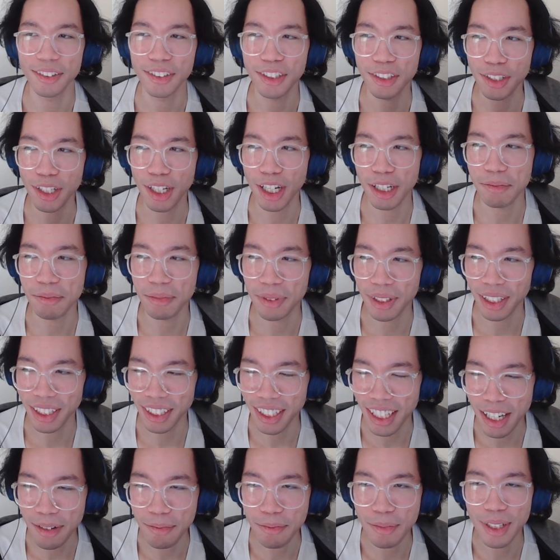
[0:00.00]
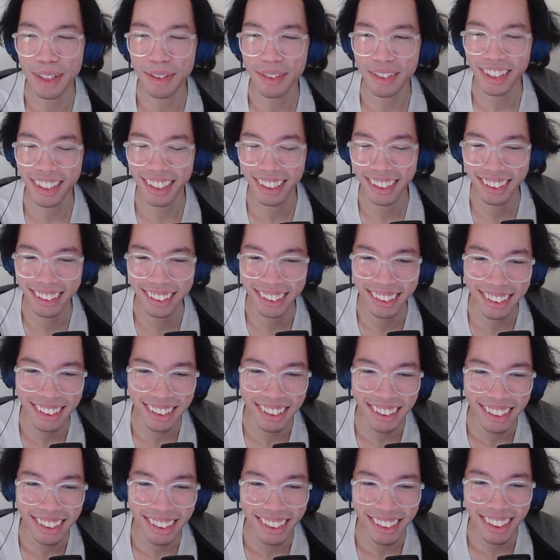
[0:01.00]
I'm like a bit
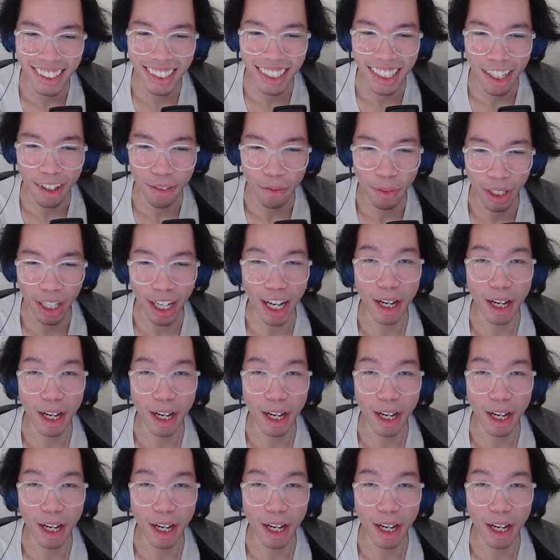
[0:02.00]
what